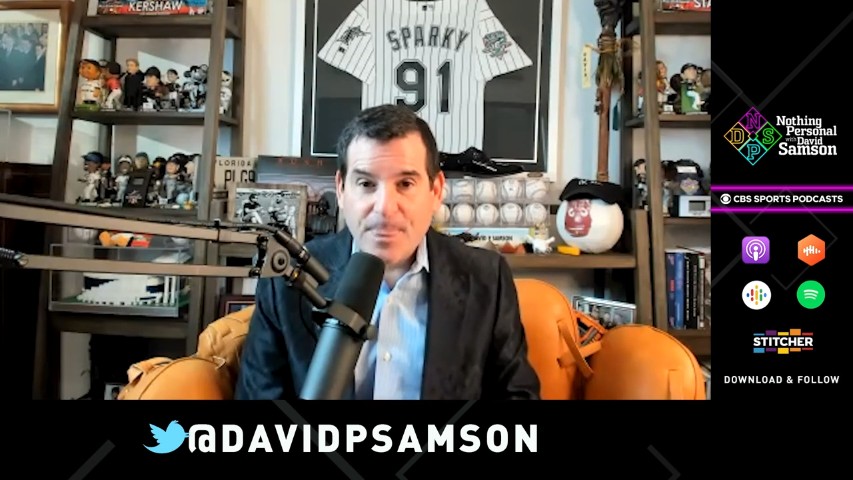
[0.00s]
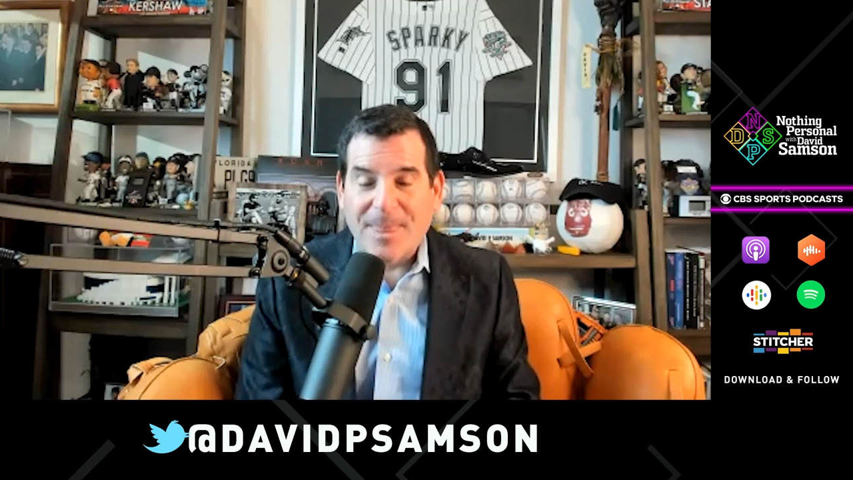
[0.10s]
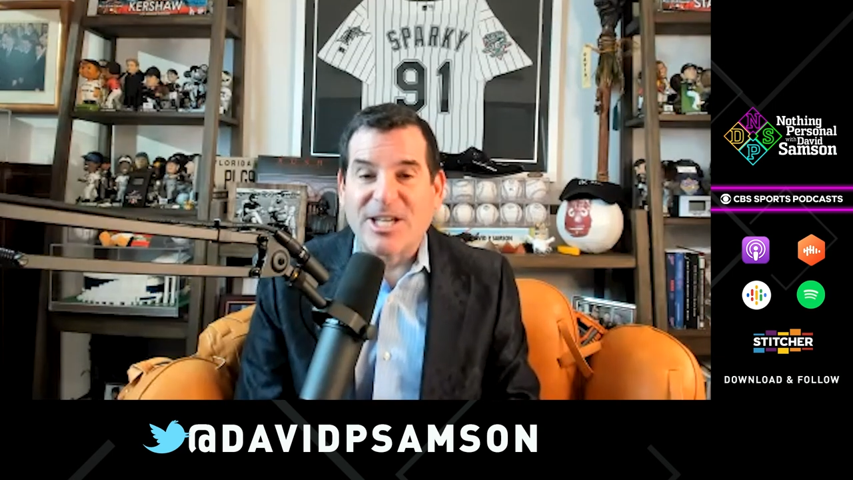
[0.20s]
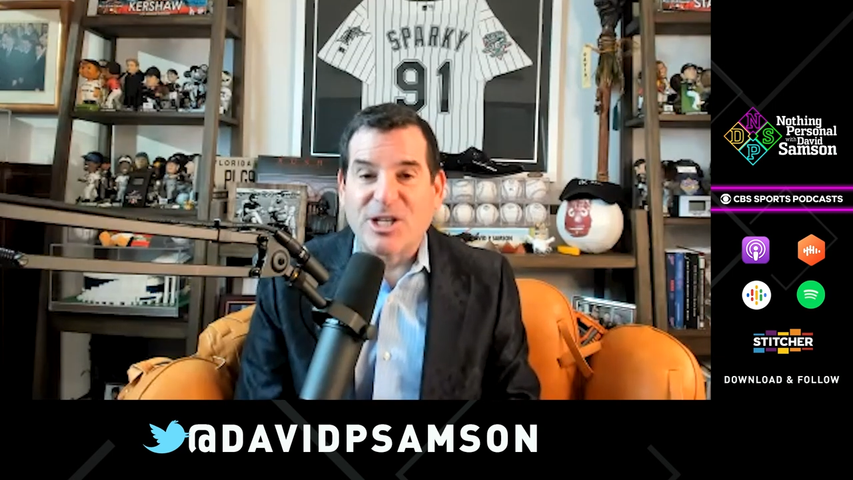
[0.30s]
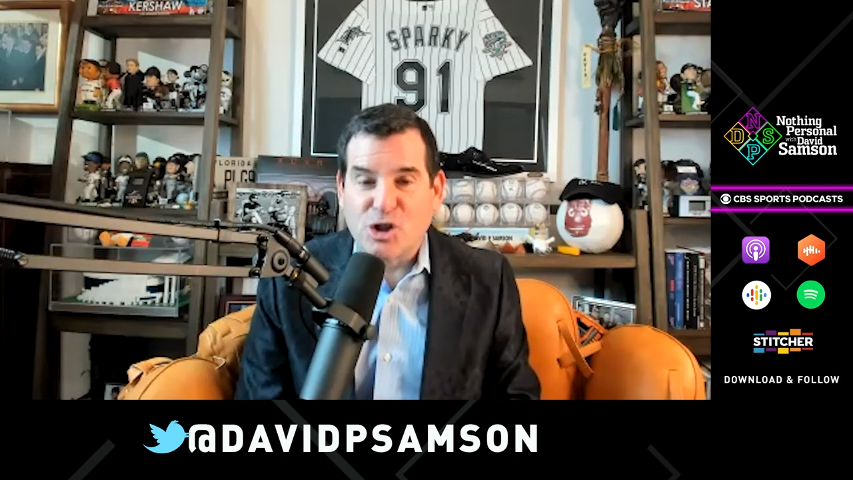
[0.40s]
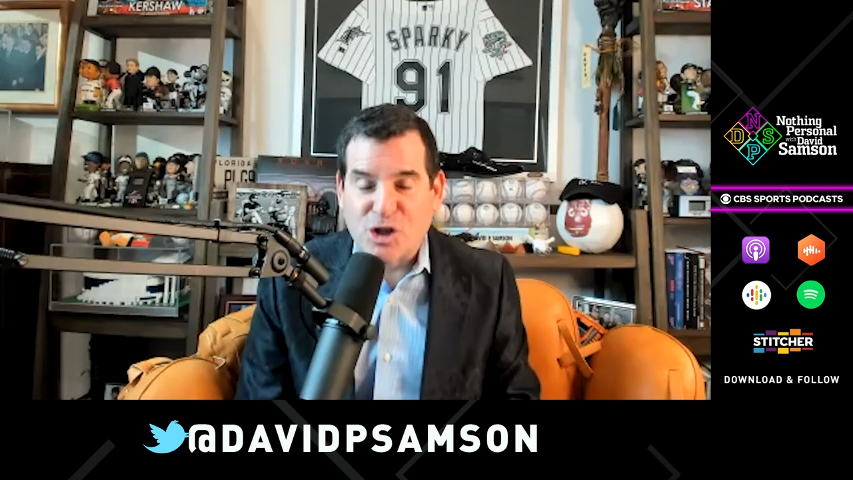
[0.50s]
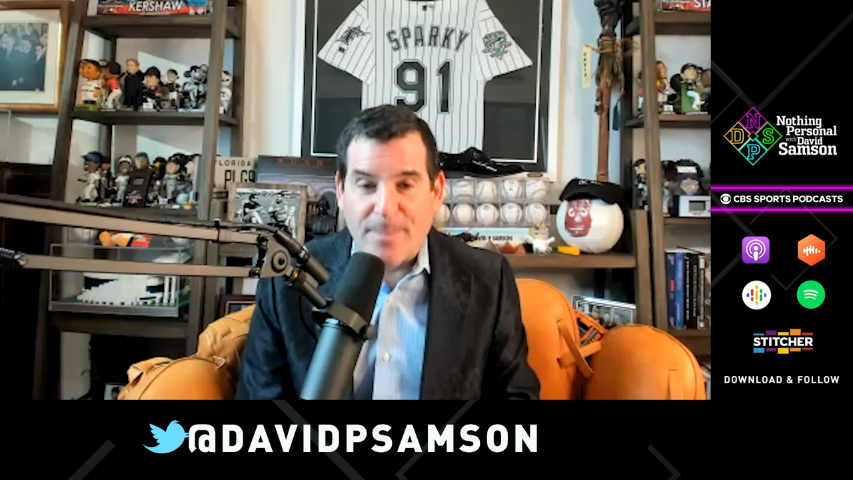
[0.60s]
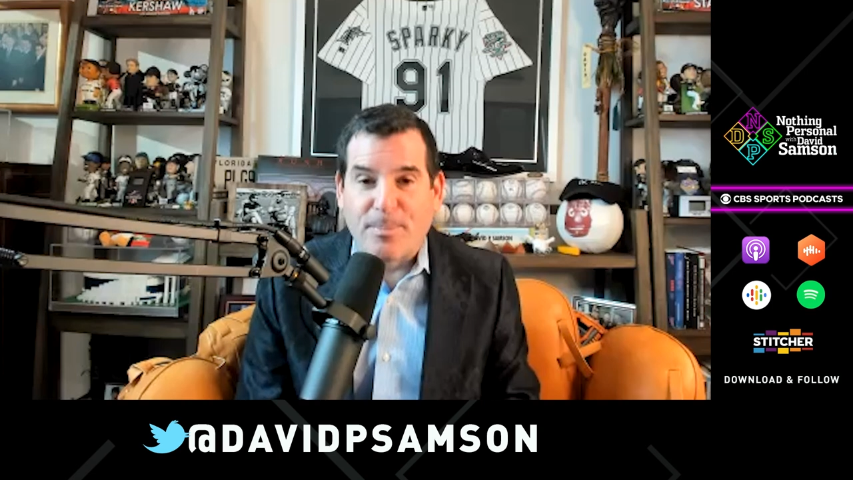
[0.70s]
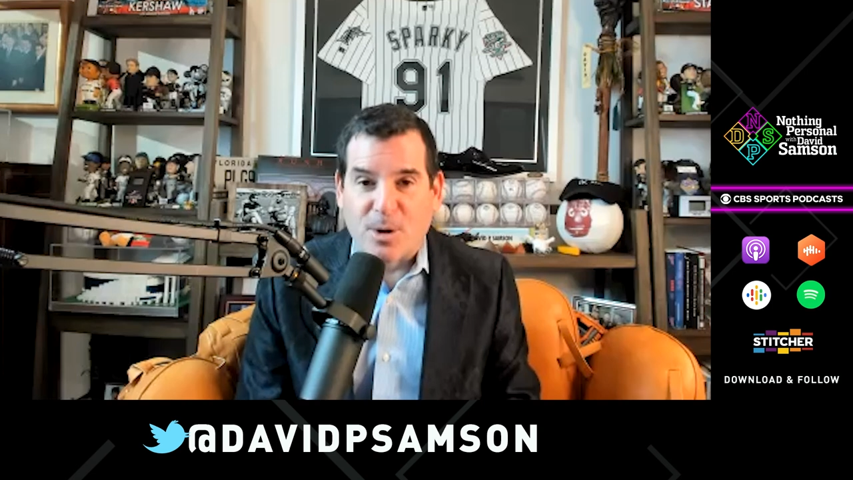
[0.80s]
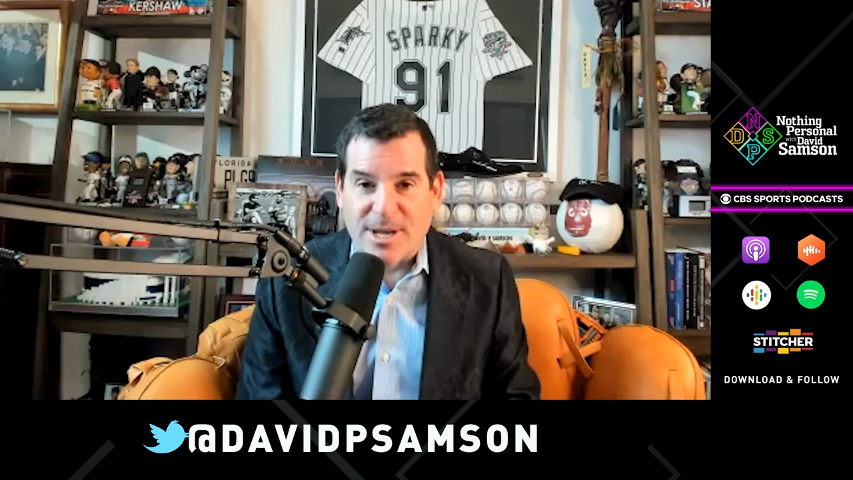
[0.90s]
in
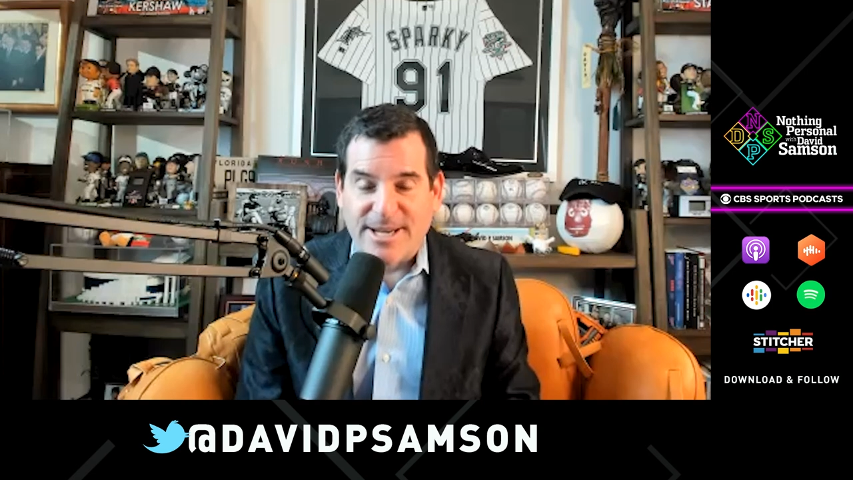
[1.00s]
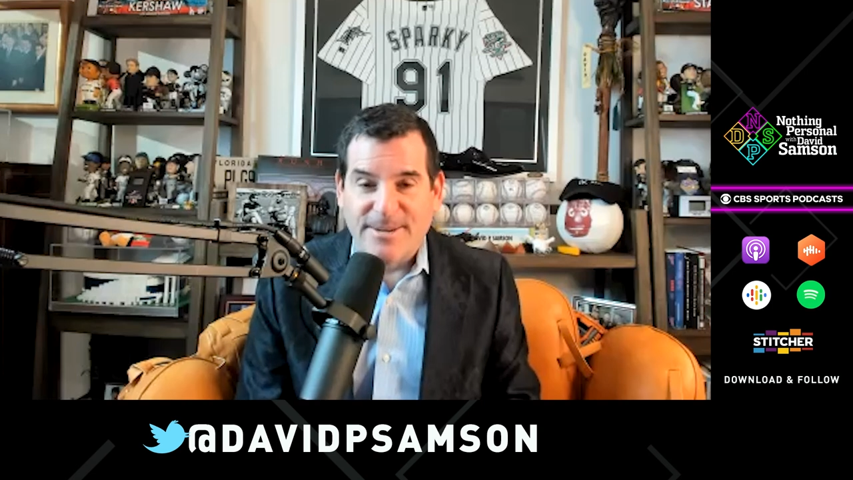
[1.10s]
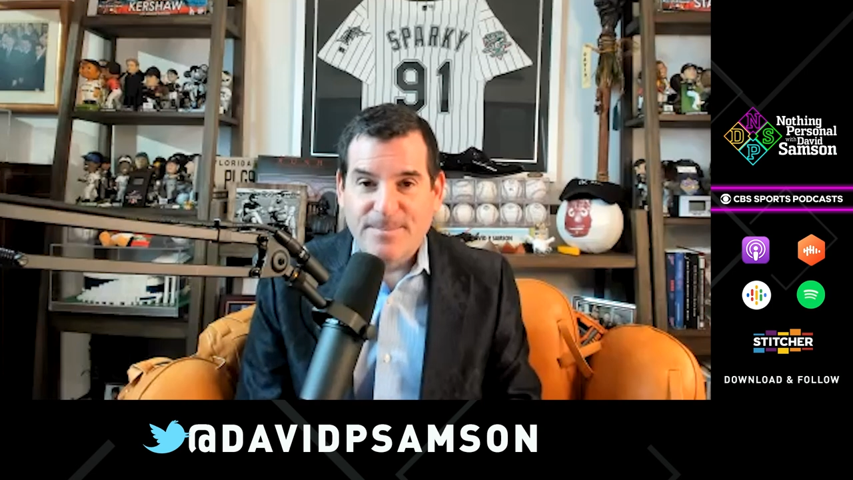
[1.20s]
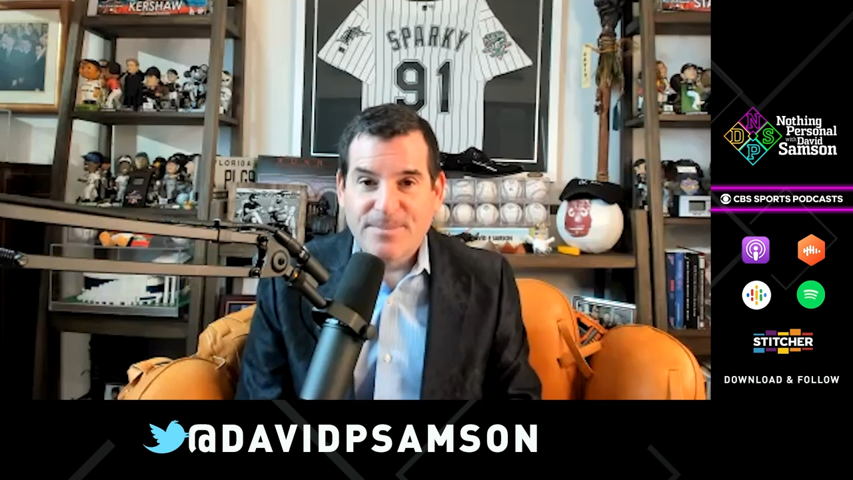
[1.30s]
jeopardy